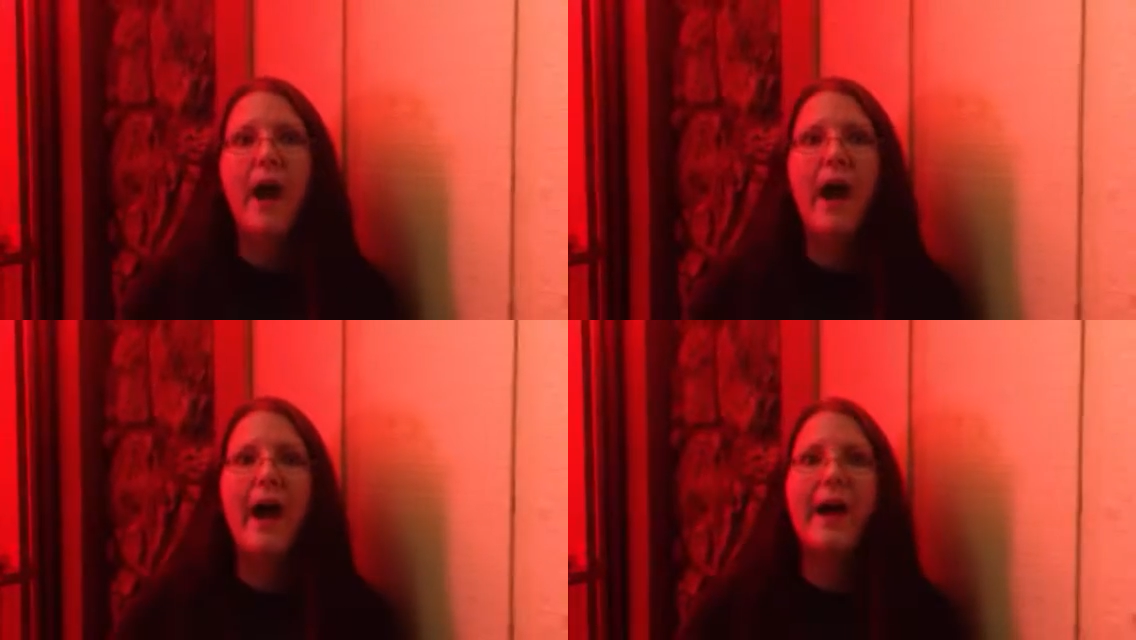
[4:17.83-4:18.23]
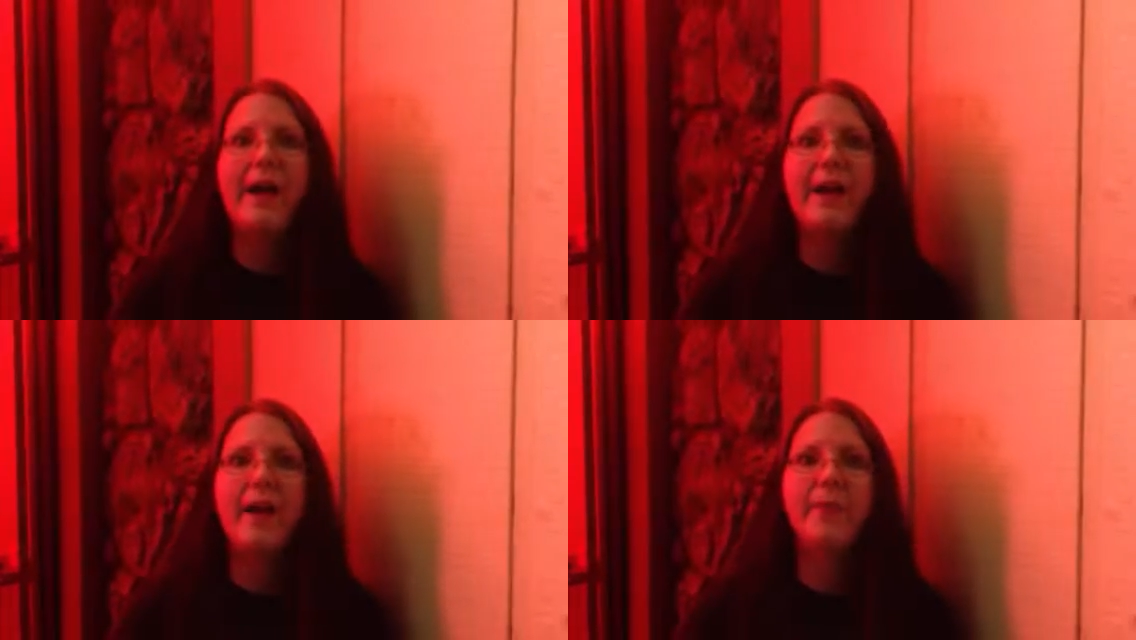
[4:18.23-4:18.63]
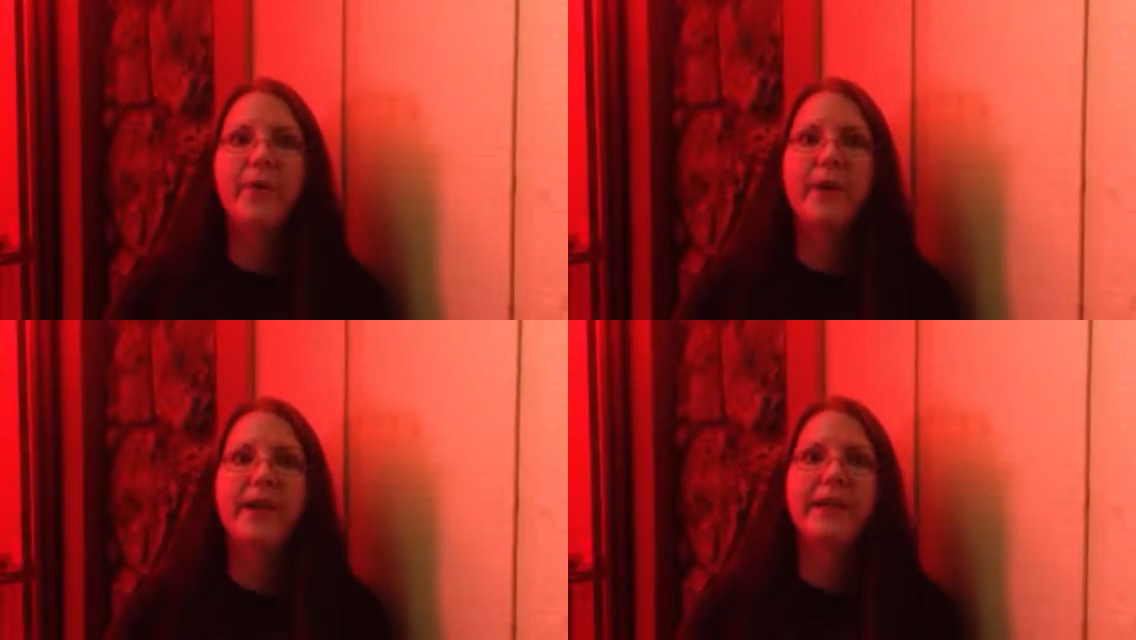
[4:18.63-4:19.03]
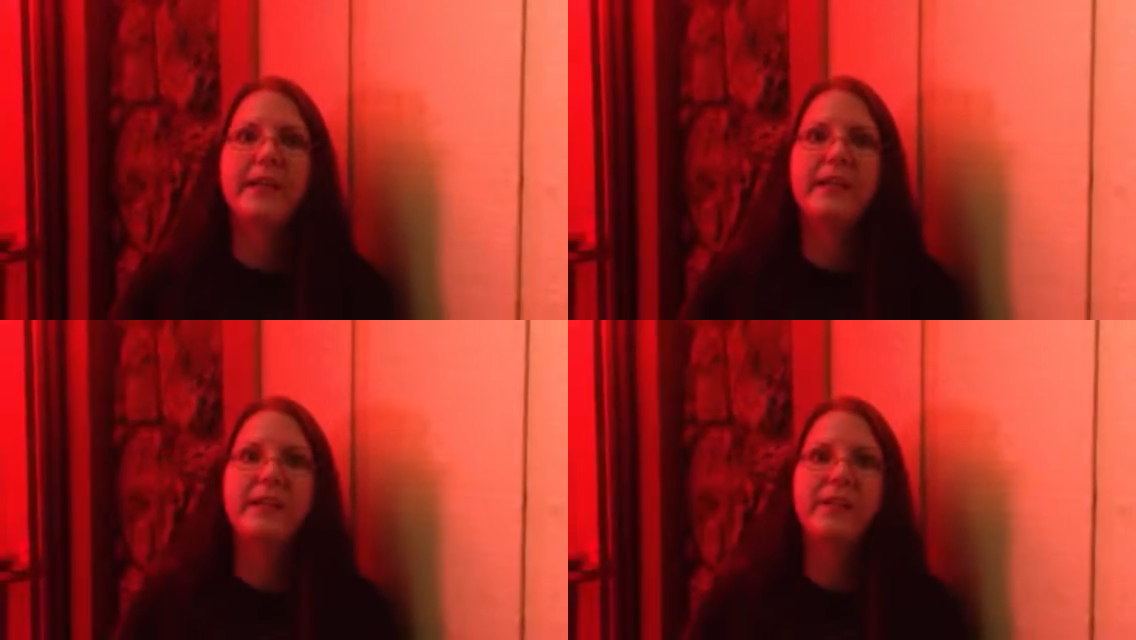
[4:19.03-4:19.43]
I
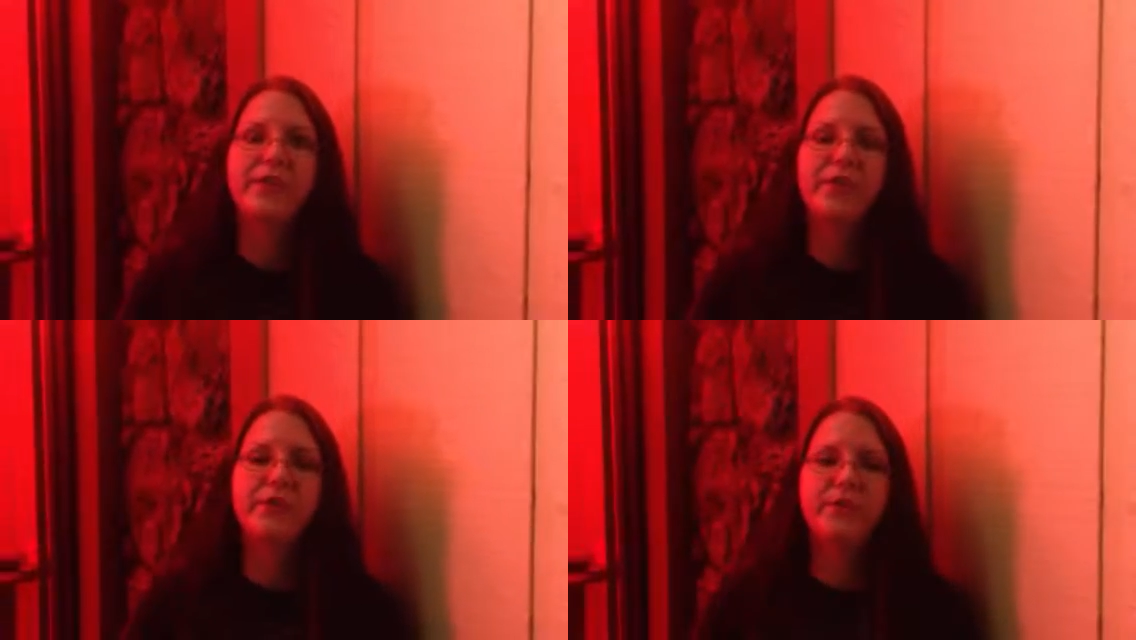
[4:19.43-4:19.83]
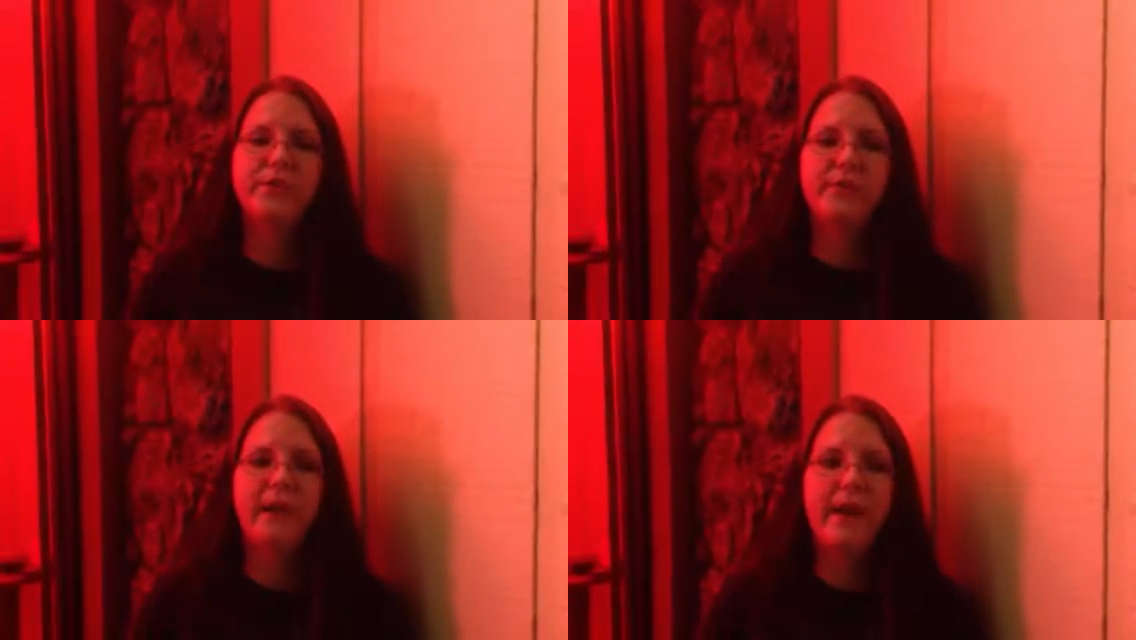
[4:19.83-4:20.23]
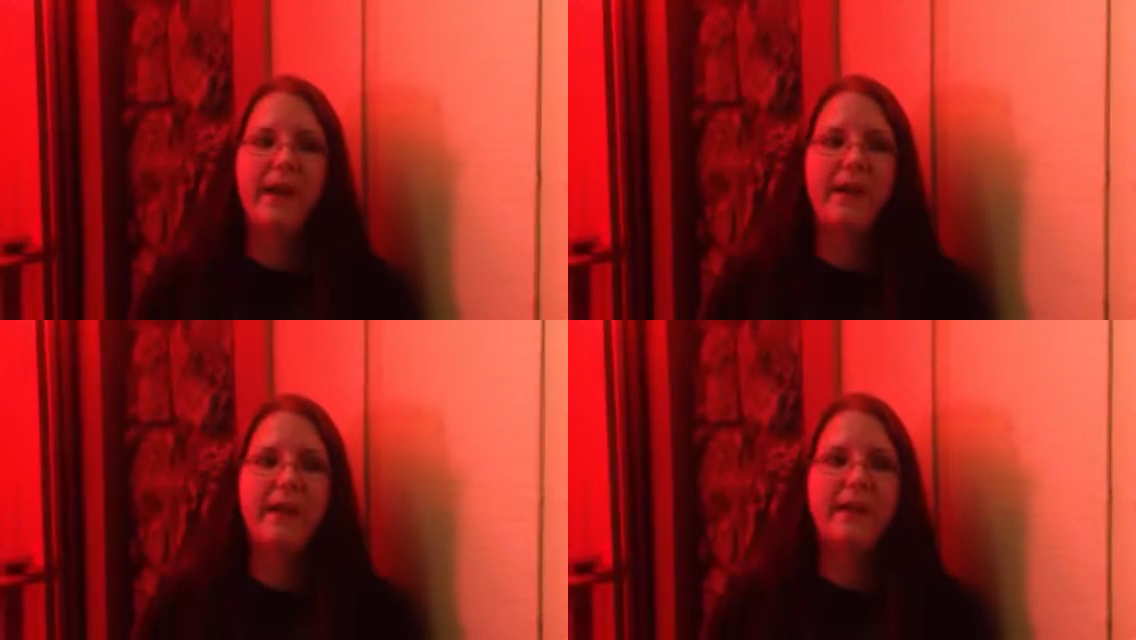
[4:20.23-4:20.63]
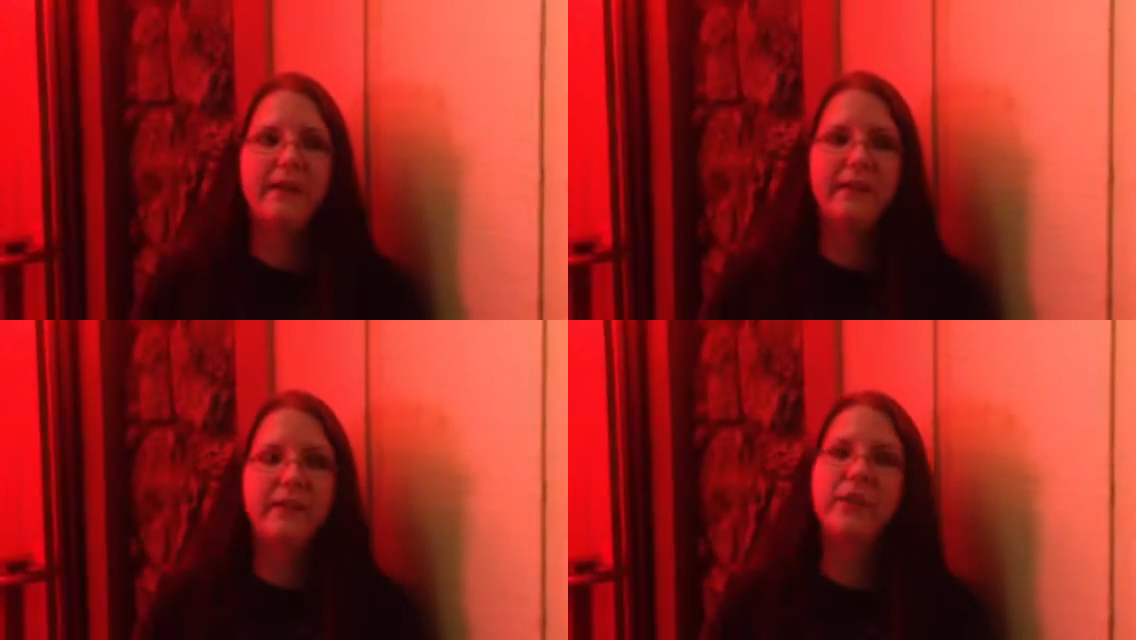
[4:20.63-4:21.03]
upgraded to a
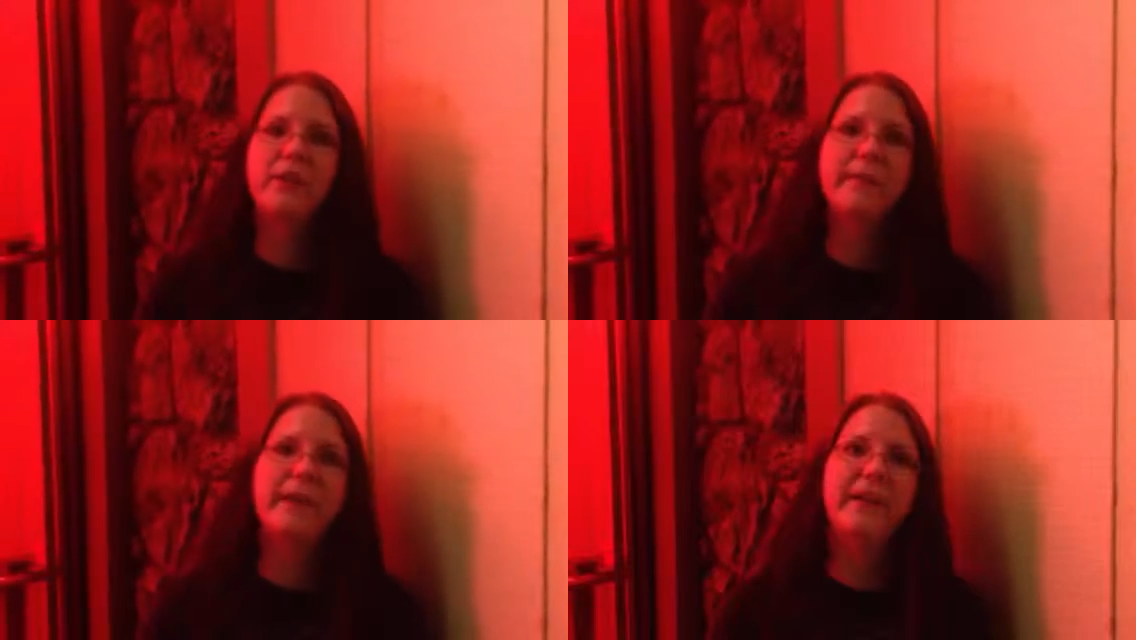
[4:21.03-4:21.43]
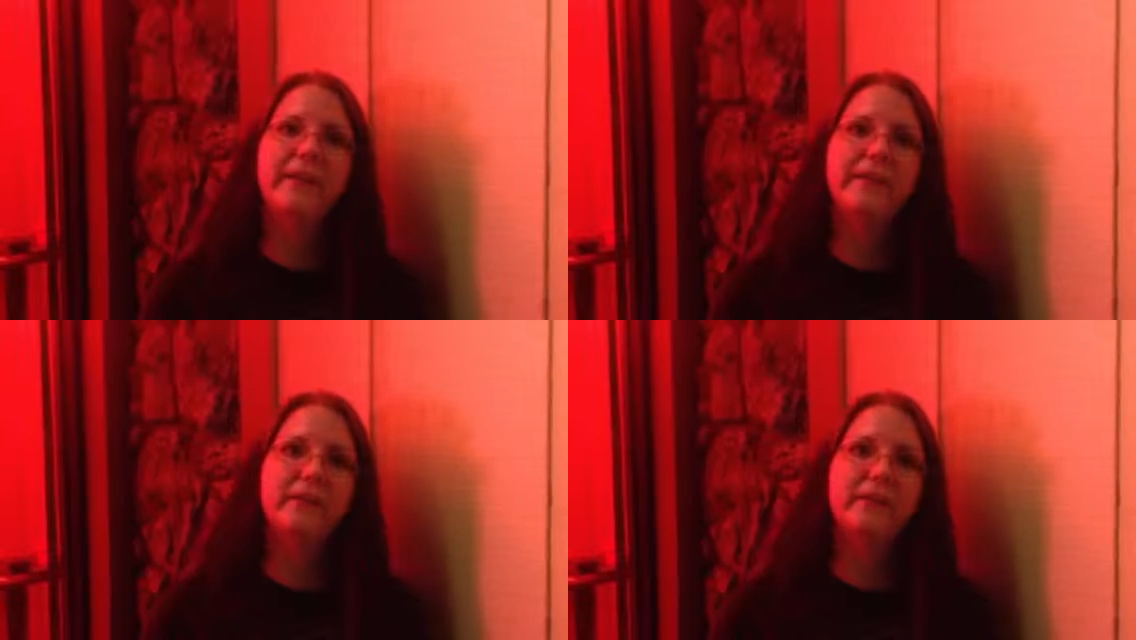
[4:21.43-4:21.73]
legitimate